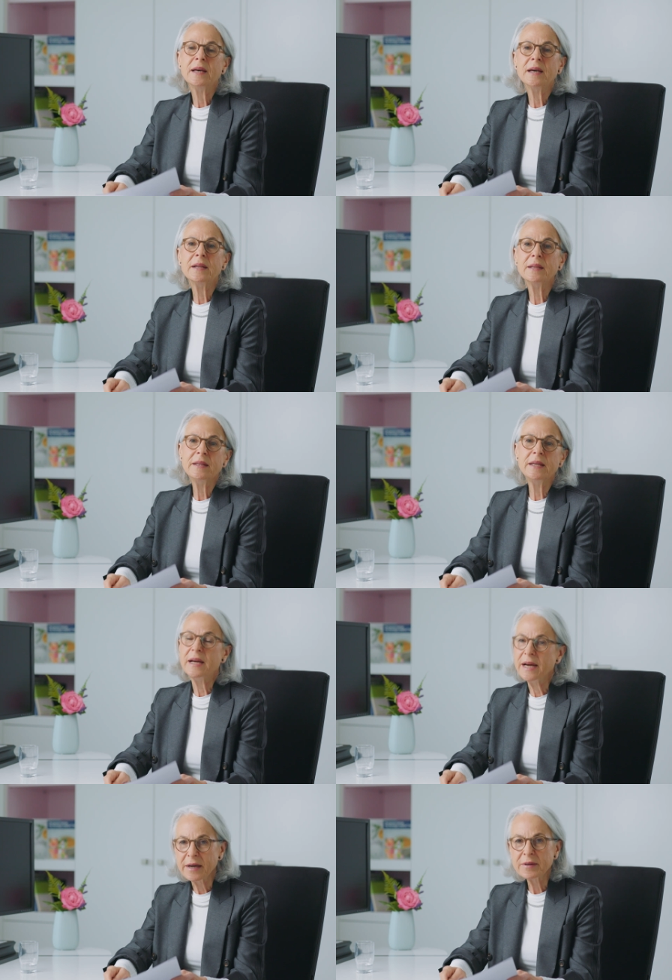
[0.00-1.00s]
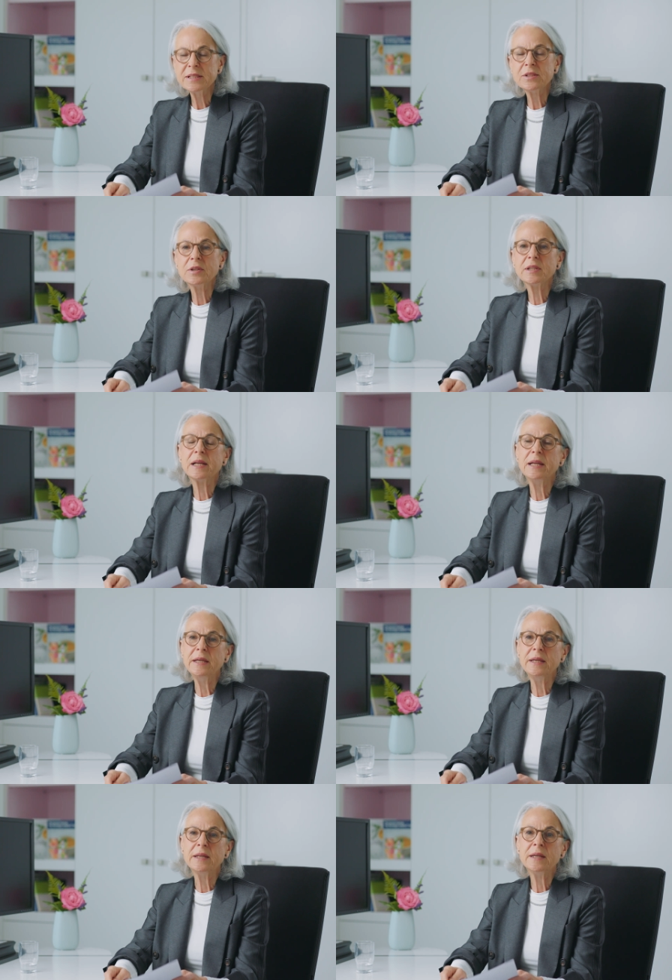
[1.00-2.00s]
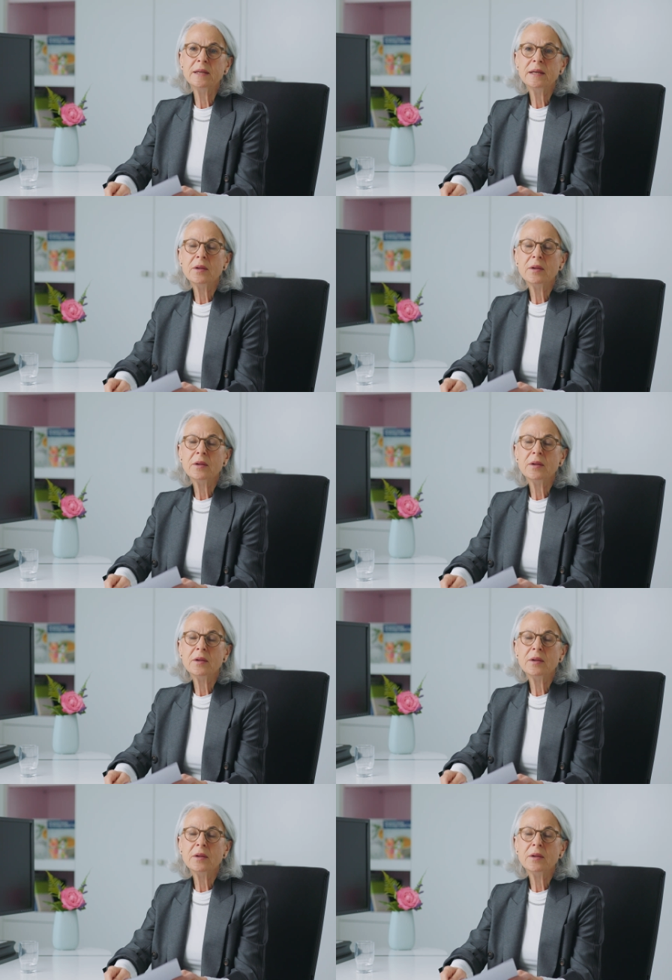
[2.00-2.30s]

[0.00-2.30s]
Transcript: and the air is not clean,